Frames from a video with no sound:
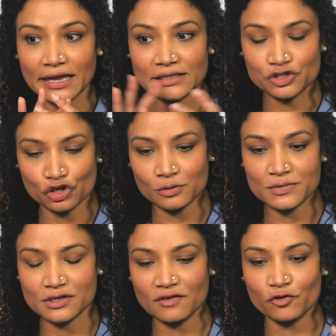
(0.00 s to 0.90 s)
in
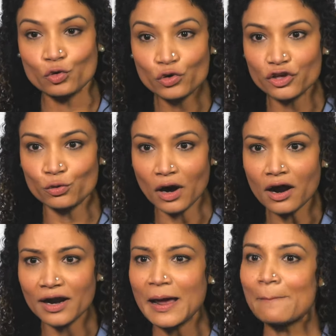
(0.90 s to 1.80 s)
terms of who you
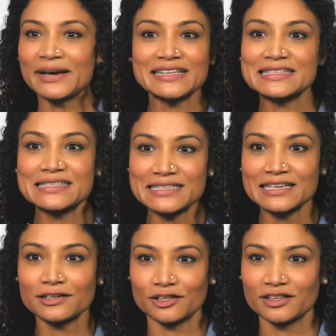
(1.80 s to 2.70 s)
are but it
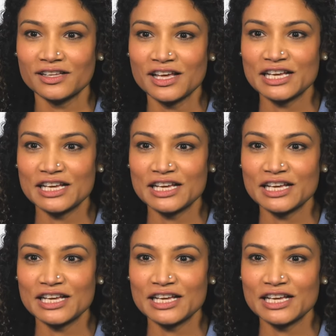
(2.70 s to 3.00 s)
still